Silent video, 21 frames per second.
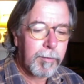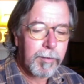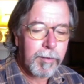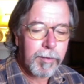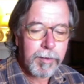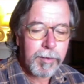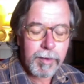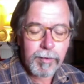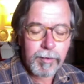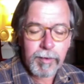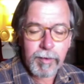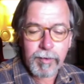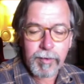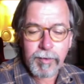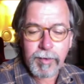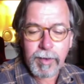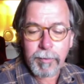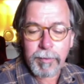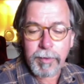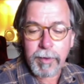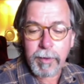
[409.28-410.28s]
This is
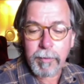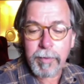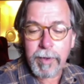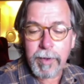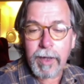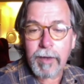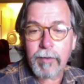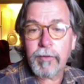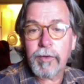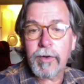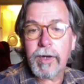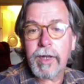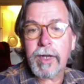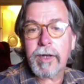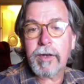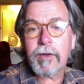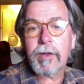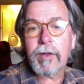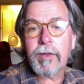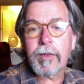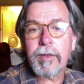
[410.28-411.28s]
something planned for
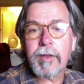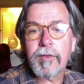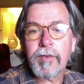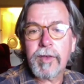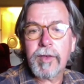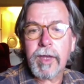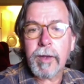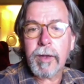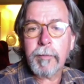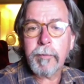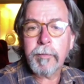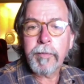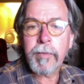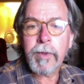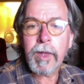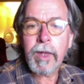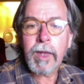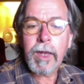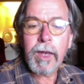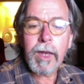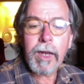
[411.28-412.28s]
later on this year.
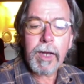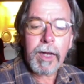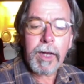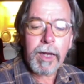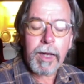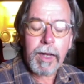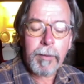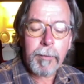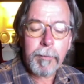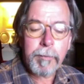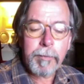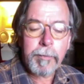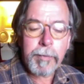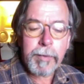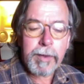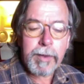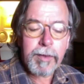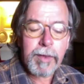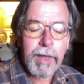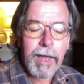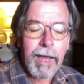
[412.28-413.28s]

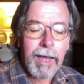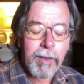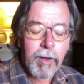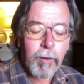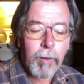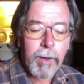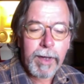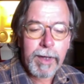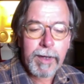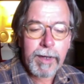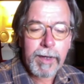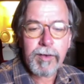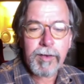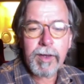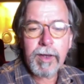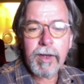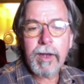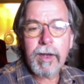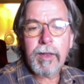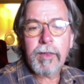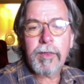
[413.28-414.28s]
Otherwise,
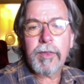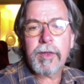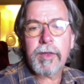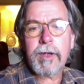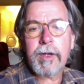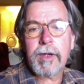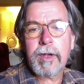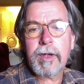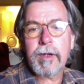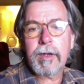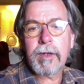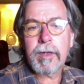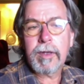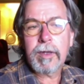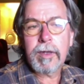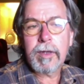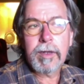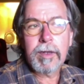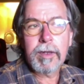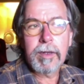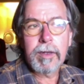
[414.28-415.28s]
the
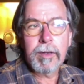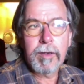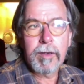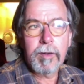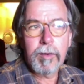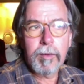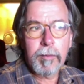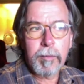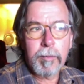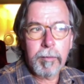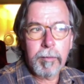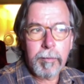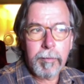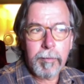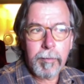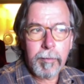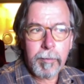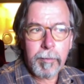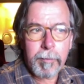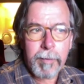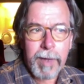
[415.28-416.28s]

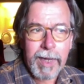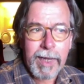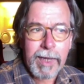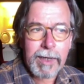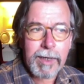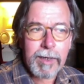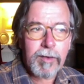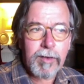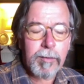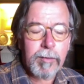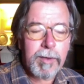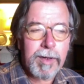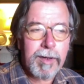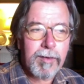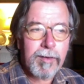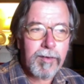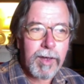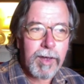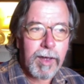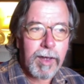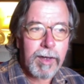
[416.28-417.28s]
mechanism
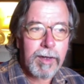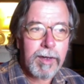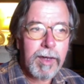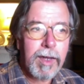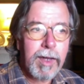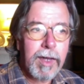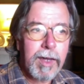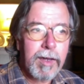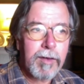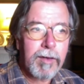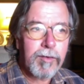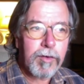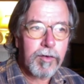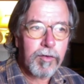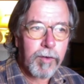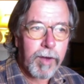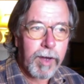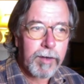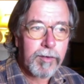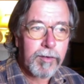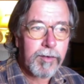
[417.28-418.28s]
inside is
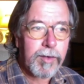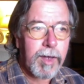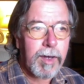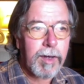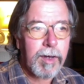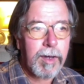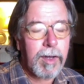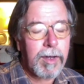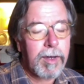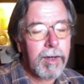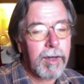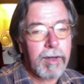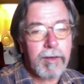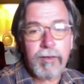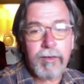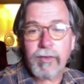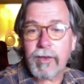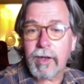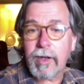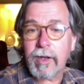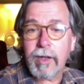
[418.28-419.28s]
great standard. It's
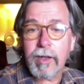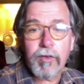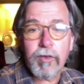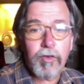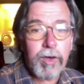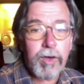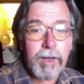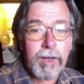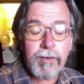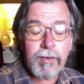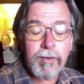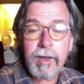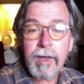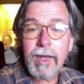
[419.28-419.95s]
still greased.